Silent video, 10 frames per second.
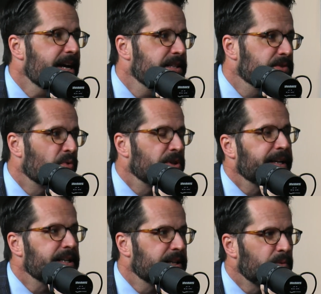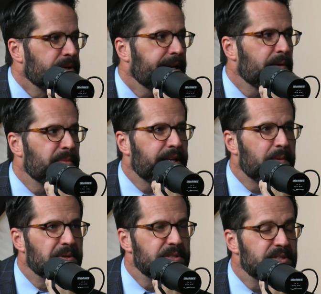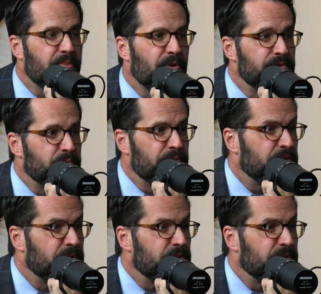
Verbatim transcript: I had this one lady that we kind of became business partners